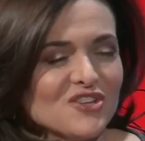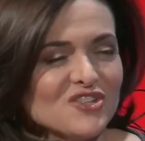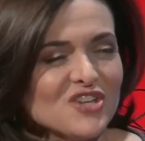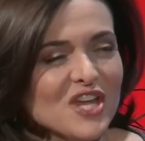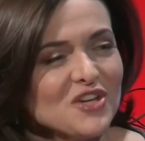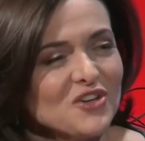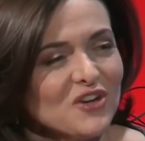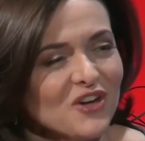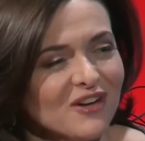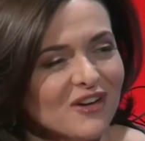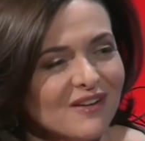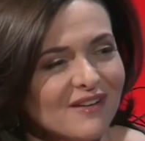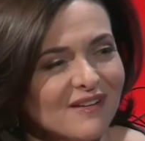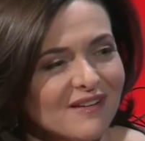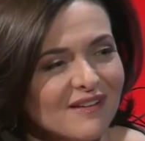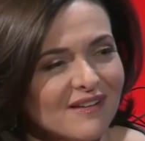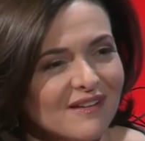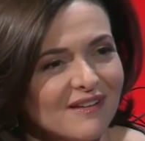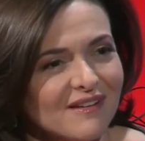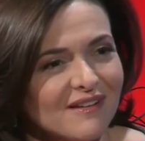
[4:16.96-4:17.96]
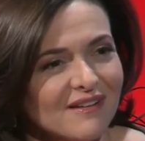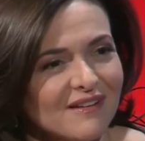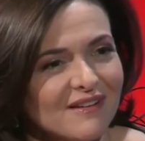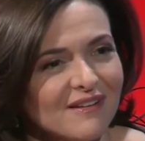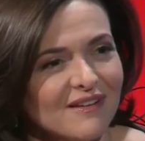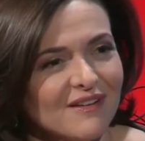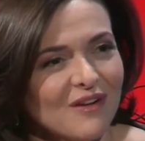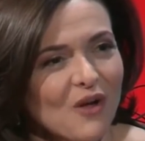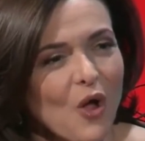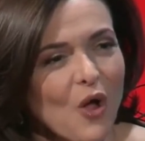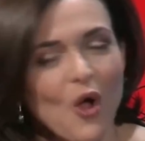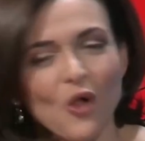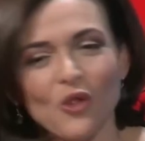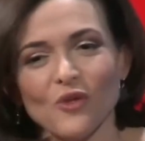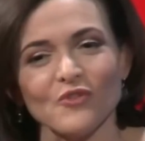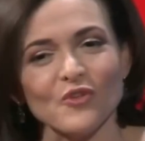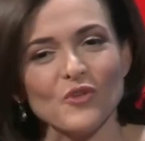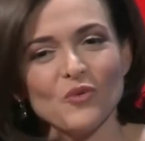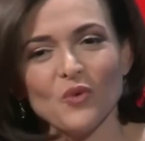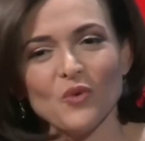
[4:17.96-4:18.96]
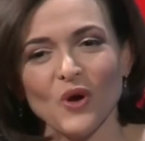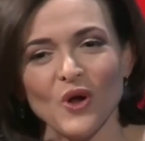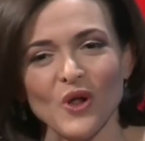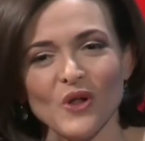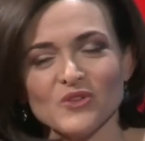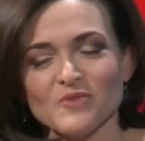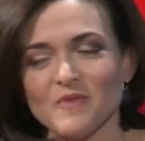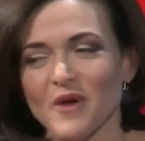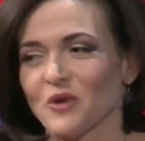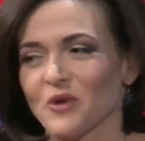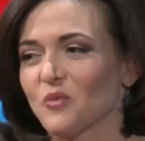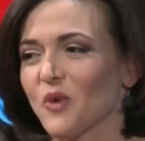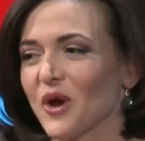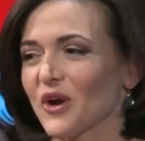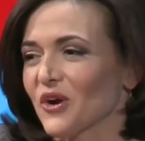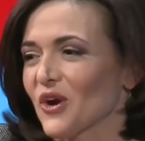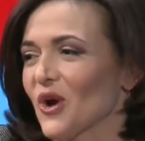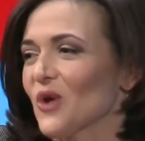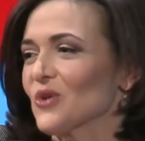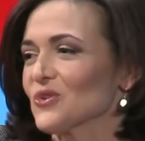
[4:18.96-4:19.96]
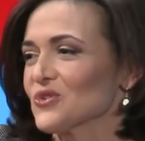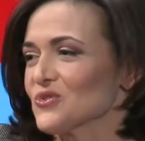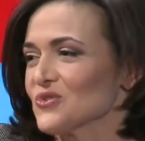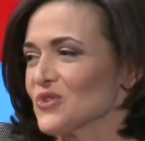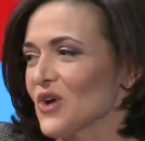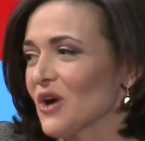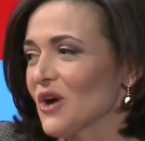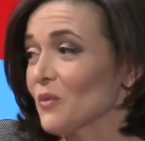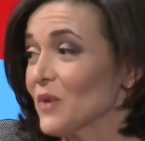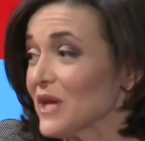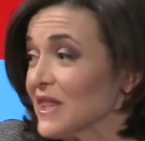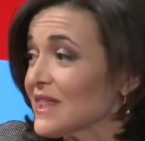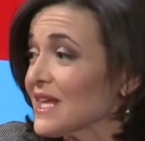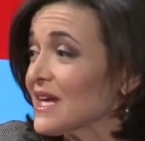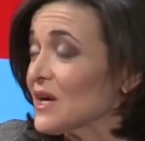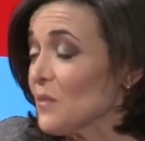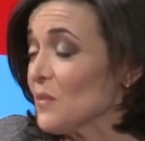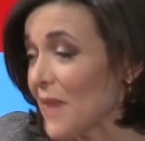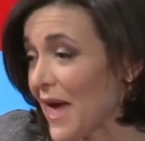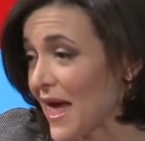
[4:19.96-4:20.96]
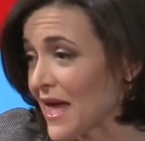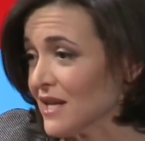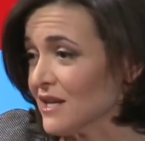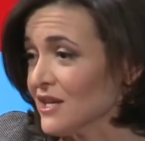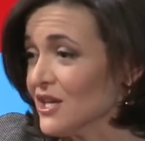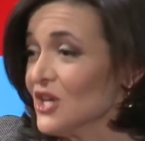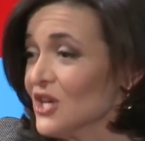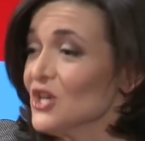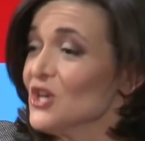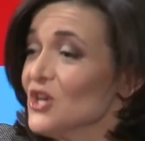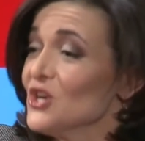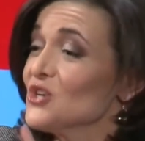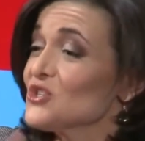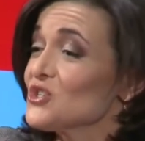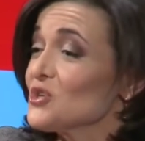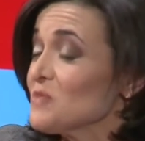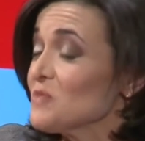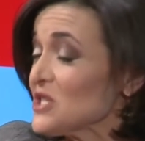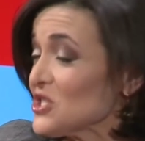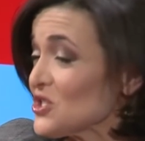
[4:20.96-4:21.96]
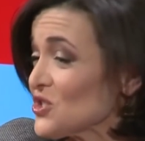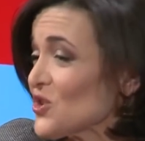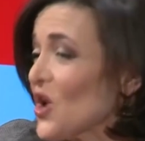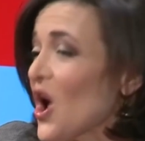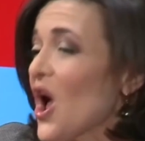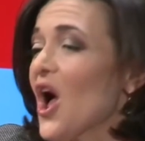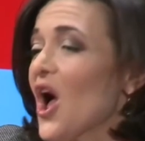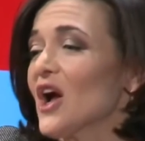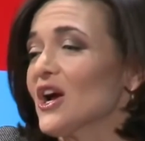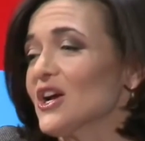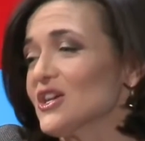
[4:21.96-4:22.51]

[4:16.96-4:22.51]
gender. All over the world, no matter what our cultures are, we think men should be strong,